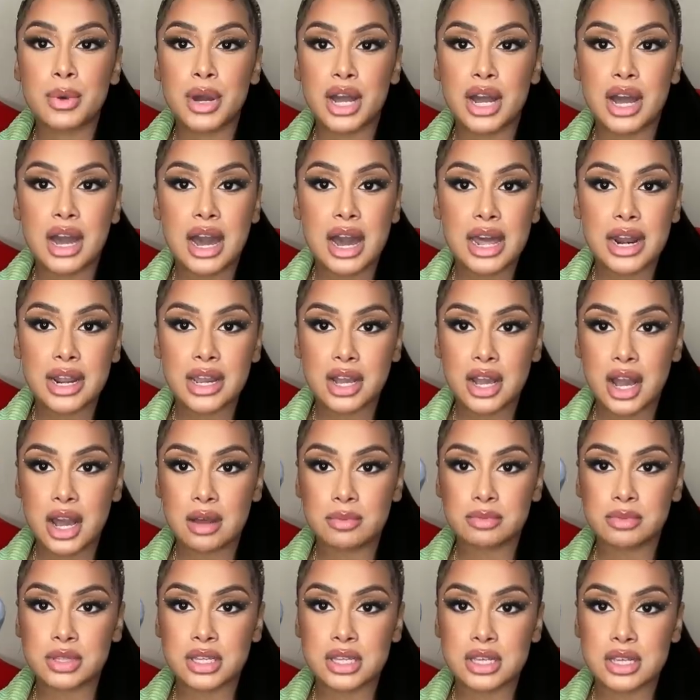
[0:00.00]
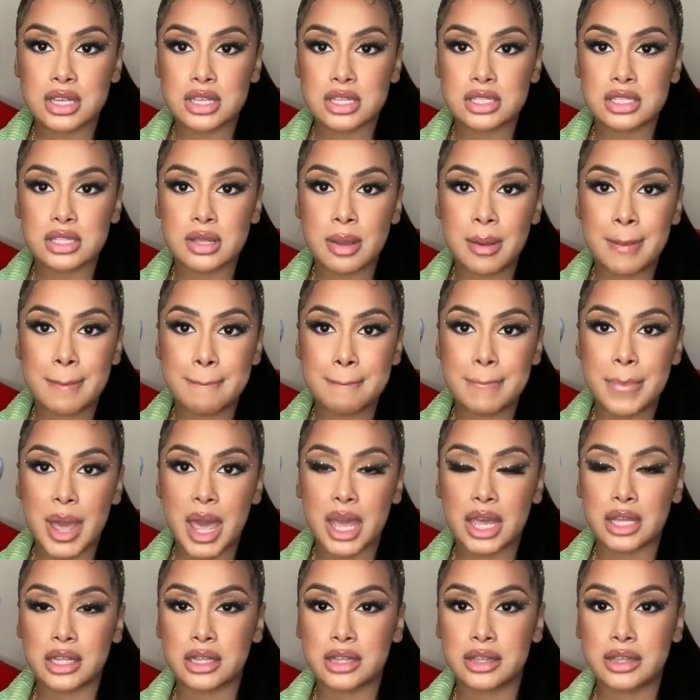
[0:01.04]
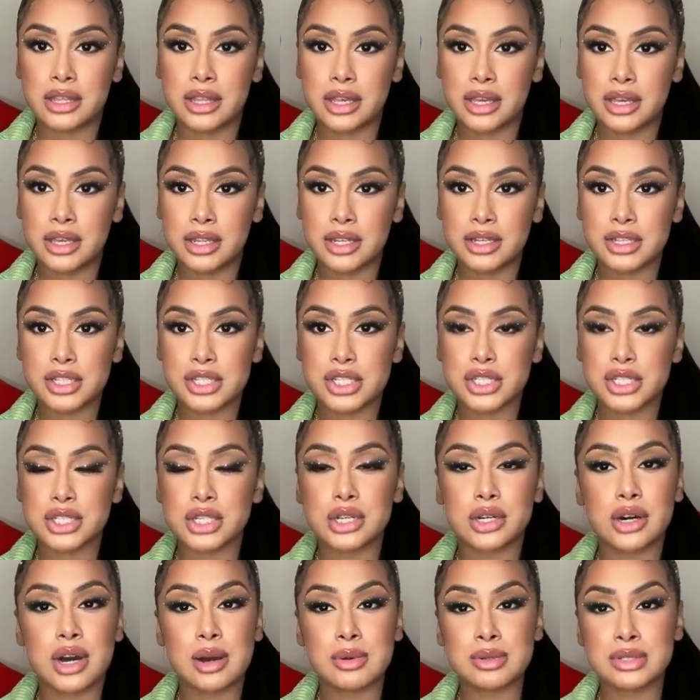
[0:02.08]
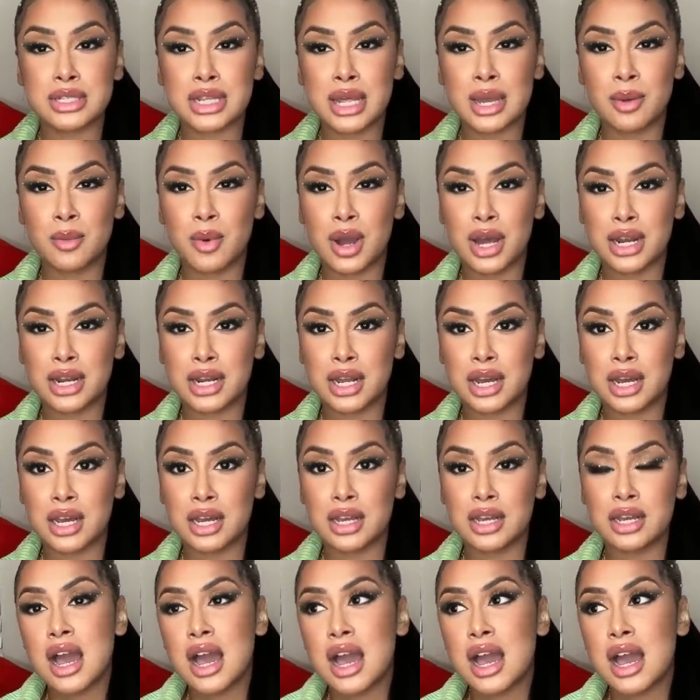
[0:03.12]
But I didn't cop these back then, so I was like, why not?